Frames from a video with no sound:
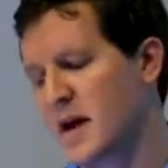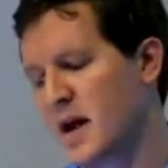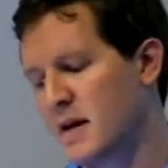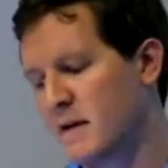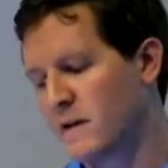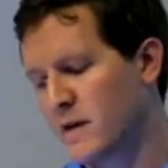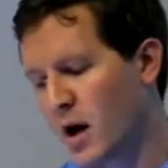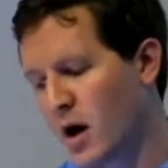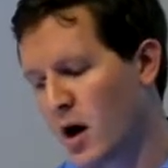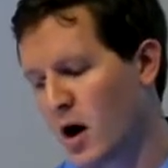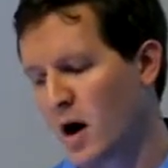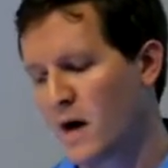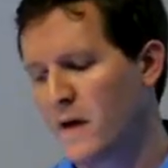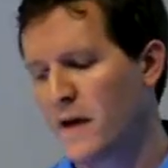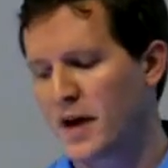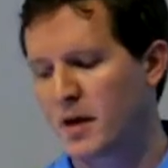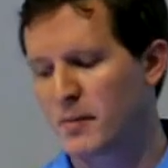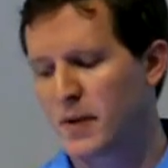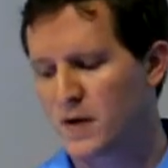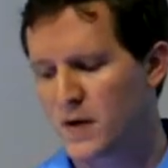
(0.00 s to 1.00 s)
And if they are,
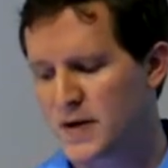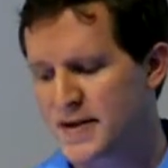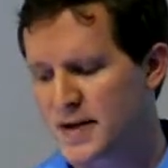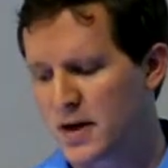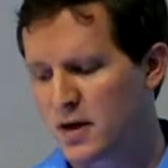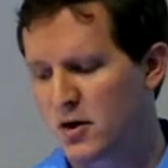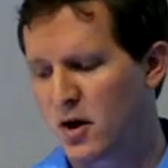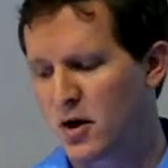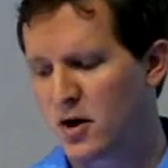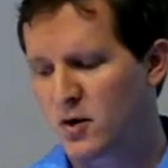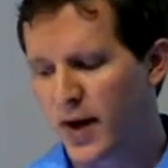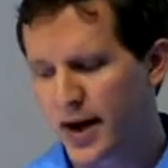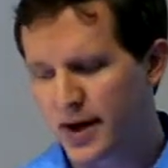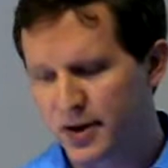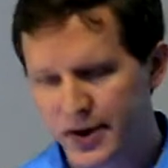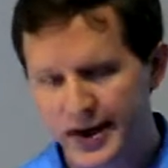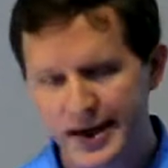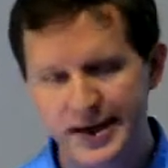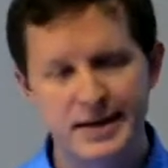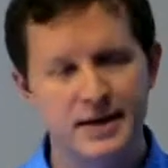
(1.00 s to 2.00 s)
they can be listed in our
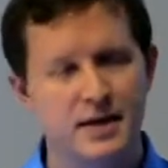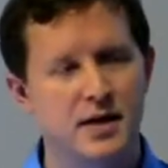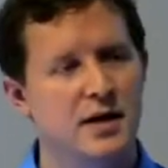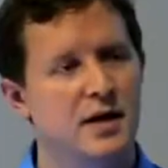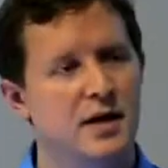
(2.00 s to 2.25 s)
directory.